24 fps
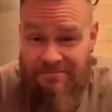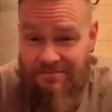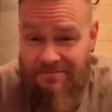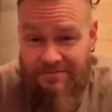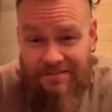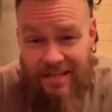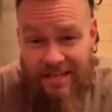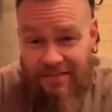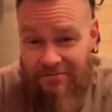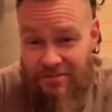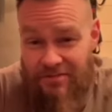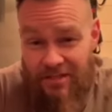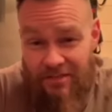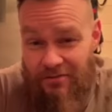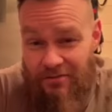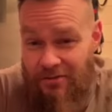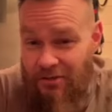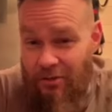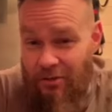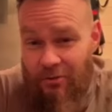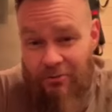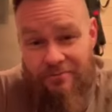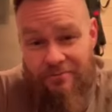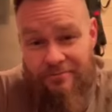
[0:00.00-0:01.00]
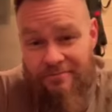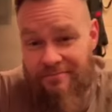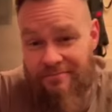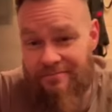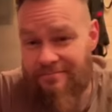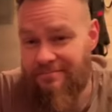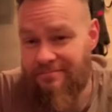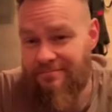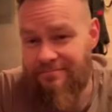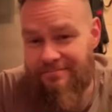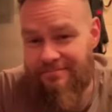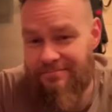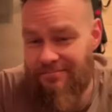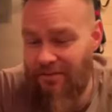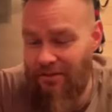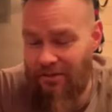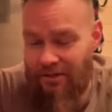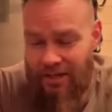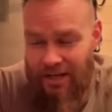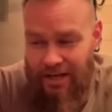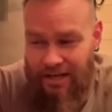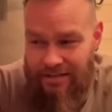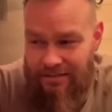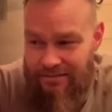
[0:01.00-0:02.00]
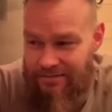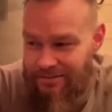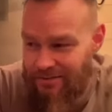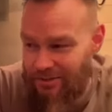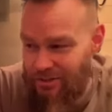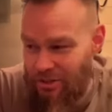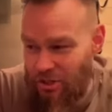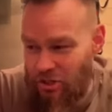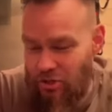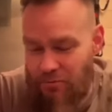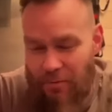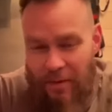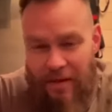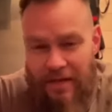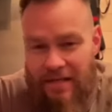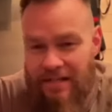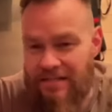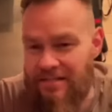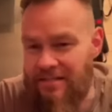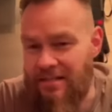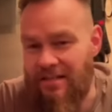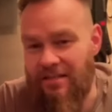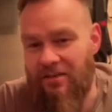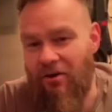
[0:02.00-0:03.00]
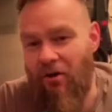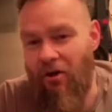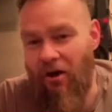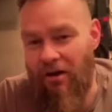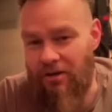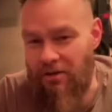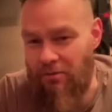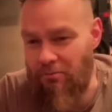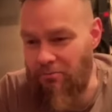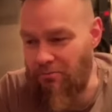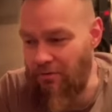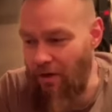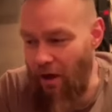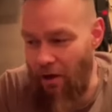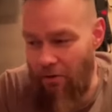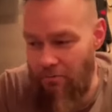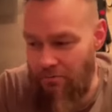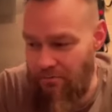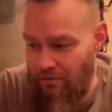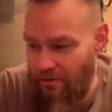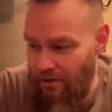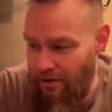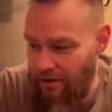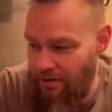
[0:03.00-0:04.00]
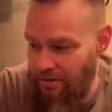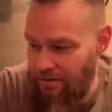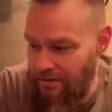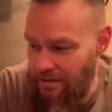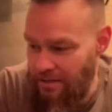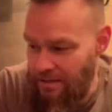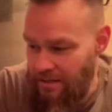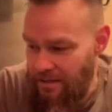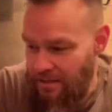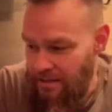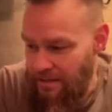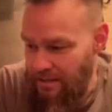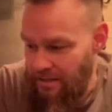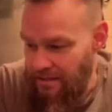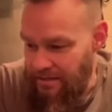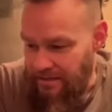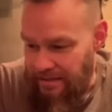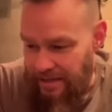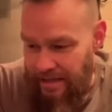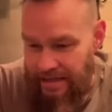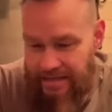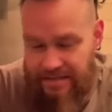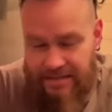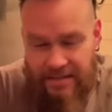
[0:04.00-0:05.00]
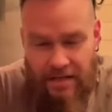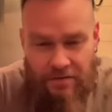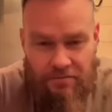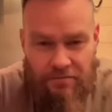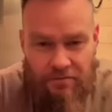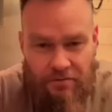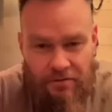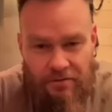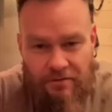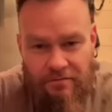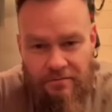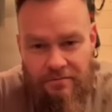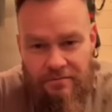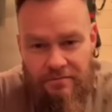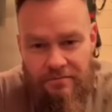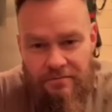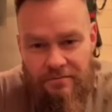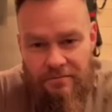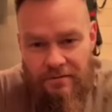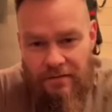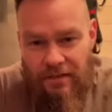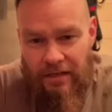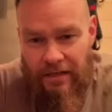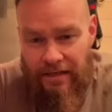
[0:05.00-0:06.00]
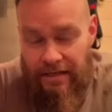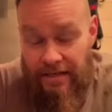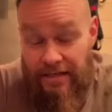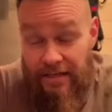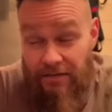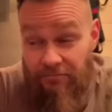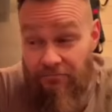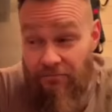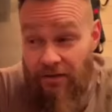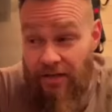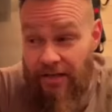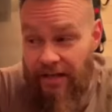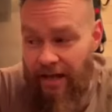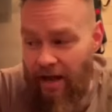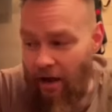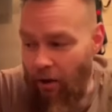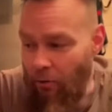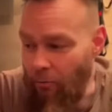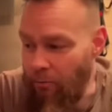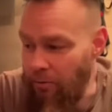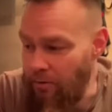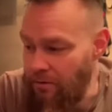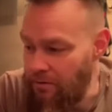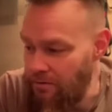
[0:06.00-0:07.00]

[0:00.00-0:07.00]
Give Steve a call, okay? Just speaking to the guy, you'll know that he's different and it can really help.